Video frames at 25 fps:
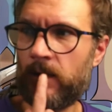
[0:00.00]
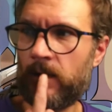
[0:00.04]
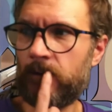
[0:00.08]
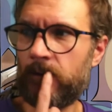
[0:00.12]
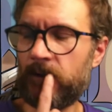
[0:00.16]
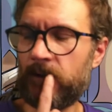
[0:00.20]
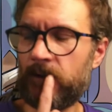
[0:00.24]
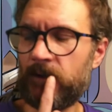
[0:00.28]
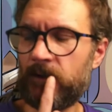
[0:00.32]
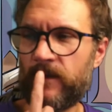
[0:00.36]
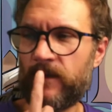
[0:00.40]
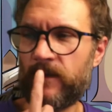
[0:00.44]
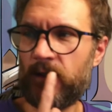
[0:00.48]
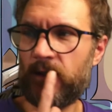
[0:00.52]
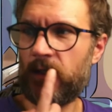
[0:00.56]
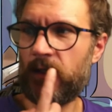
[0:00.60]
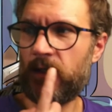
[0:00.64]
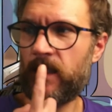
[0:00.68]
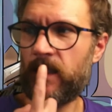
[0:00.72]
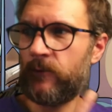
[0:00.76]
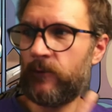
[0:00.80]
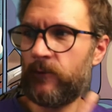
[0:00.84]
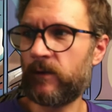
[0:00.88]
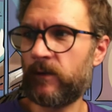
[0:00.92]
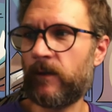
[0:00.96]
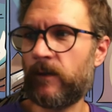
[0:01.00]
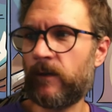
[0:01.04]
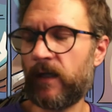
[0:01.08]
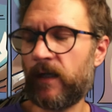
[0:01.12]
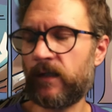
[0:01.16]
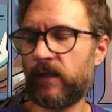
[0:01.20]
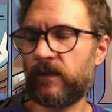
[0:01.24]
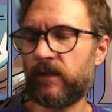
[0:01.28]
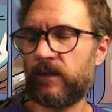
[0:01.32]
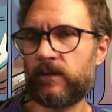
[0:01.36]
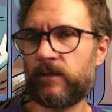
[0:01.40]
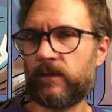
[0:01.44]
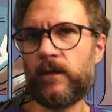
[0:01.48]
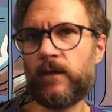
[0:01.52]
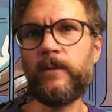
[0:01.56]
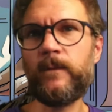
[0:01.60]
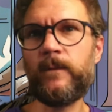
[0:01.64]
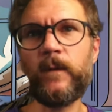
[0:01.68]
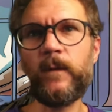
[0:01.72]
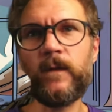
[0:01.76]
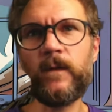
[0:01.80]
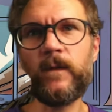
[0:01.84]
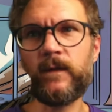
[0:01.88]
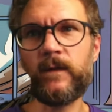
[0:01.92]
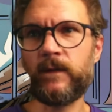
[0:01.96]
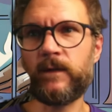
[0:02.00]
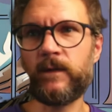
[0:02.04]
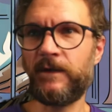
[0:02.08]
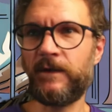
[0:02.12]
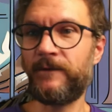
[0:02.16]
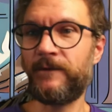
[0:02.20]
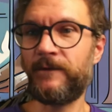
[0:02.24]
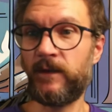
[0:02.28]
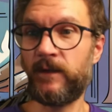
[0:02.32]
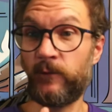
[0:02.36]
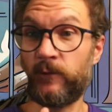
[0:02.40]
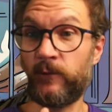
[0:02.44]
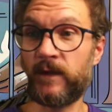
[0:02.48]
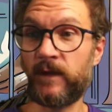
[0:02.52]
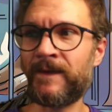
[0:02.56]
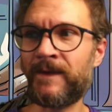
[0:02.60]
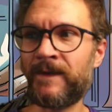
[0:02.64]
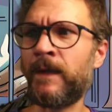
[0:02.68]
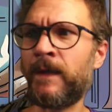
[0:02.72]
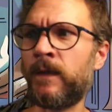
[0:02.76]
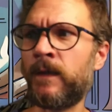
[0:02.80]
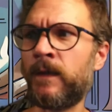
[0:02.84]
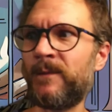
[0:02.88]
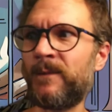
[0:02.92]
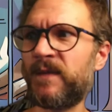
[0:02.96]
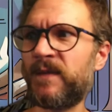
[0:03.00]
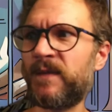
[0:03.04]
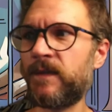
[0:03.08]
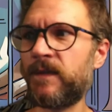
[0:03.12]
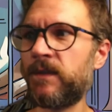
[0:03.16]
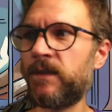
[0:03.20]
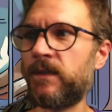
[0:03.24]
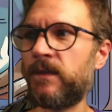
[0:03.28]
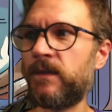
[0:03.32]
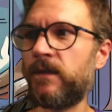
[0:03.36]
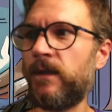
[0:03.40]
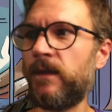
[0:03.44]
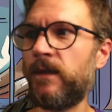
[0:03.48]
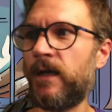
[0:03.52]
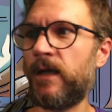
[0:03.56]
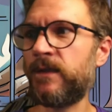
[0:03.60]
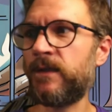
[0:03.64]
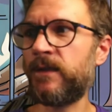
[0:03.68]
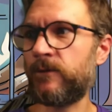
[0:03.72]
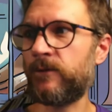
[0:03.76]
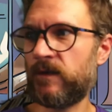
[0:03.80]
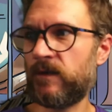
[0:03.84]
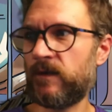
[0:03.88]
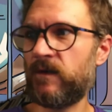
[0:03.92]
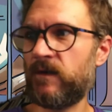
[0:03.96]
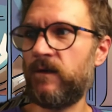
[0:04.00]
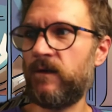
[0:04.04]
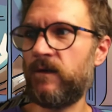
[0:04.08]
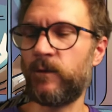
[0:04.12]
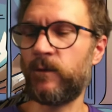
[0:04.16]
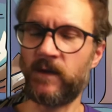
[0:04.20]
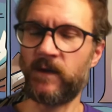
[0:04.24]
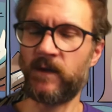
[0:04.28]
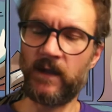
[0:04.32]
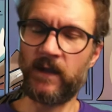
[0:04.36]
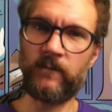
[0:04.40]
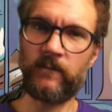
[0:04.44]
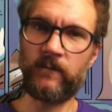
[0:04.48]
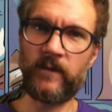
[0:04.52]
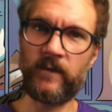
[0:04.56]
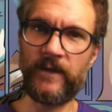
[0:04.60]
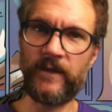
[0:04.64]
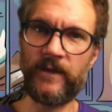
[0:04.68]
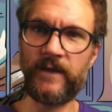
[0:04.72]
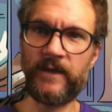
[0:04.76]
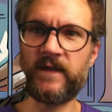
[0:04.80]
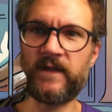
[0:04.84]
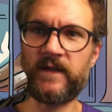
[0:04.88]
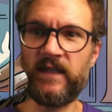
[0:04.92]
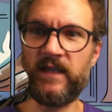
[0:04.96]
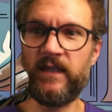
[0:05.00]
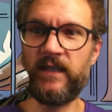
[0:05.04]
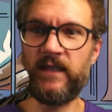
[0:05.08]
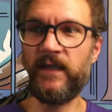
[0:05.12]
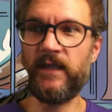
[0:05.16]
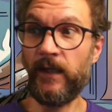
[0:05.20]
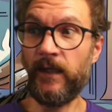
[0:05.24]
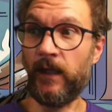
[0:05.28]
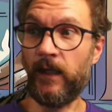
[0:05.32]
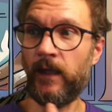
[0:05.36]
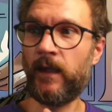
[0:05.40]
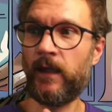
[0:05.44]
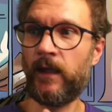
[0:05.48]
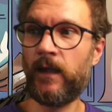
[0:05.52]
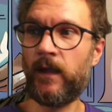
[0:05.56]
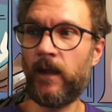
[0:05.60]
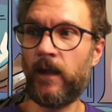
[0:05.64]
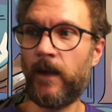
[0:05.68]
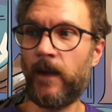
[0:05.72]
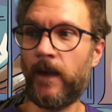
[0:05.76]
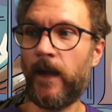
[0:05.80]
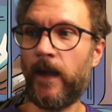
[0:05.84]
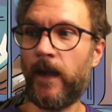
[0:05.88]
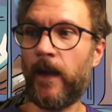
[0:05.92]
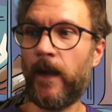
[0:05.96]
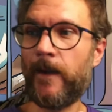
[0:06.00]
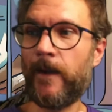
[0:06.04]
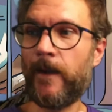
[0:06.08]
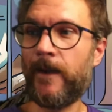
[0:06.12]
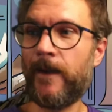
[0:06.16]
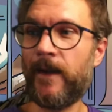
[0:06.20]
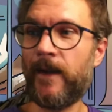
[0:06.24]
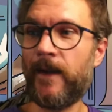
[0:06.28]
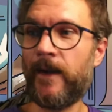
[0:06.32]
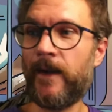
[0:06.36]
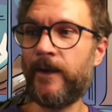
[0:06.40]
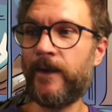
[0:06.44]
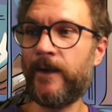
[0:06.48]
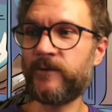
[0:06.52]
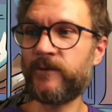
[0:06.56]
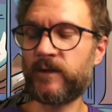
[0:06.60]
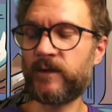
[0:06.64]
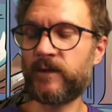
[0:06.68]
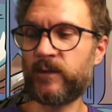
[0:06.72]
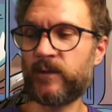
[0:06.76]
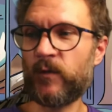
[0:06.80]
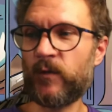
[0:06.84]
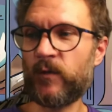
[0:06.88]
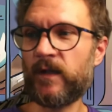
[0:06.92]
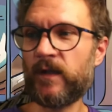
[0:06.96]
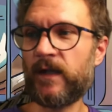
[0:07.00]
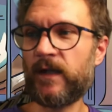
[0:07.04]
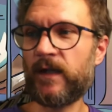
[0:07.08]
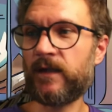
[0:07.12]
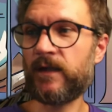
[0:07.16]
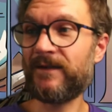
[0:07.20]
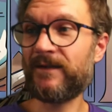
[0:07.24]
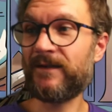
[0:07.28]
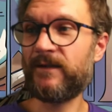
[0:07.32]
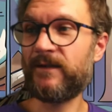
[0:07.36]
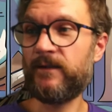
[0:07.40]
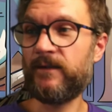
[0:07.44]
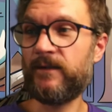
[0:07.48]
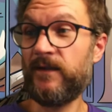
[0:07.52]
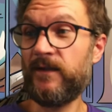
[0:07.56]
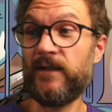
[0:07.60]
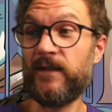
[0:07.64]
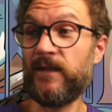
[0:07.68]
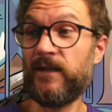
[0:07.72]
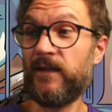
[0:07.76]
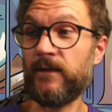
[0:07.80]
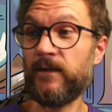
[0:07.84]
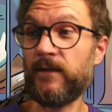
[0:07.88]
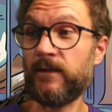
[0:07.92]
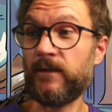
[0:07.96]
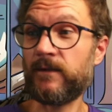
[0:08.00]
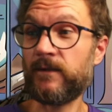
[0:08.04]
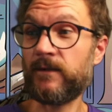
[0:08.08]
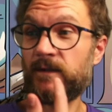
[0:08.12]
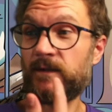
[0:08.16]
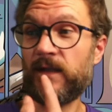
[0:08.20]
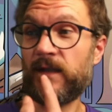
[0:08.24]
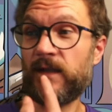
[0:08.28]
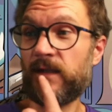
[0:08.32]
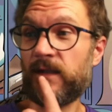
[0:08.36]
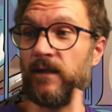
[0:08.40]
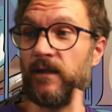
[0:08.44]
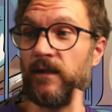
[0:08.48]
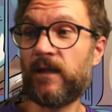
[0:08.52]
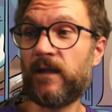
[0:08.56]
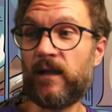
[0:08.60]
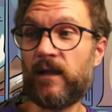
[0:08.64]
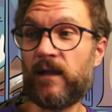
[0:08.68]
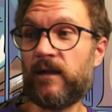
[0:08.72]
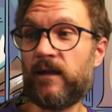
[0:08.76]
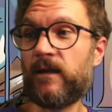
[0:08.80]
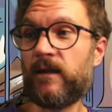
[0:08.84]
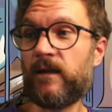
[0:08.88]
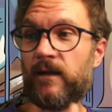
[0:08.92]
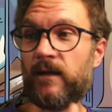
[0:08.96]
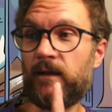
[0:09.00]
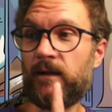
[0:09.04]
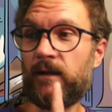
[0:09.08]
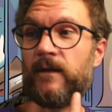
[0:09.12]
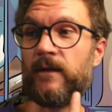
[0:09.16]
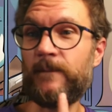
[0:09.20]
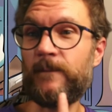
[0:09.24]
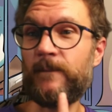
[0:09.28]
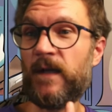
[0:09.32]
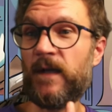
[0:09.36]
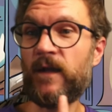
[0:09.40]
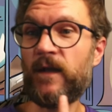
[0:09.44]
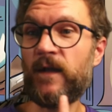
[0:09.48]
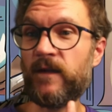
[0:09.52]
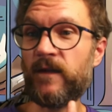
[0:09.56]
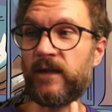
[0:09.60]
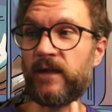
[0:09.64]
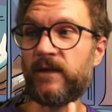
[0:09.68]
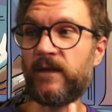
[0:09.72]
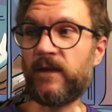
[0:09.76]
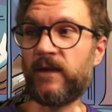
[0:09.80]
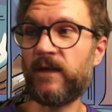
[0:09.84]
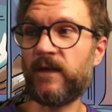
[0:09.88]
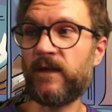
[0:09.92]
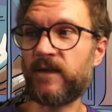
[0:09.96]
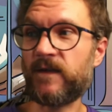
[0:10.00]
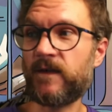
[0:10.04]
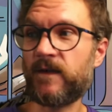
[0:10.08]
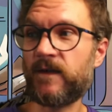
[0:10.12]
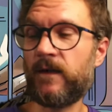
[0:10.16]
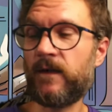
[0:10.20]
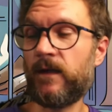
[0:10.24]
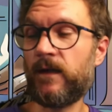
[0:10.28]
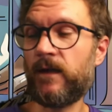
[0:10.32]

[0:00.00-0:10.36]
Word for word: So I think he would run into trouble if he wasn't in the position Alagna was using for this E, which was more like E is like mouth like this.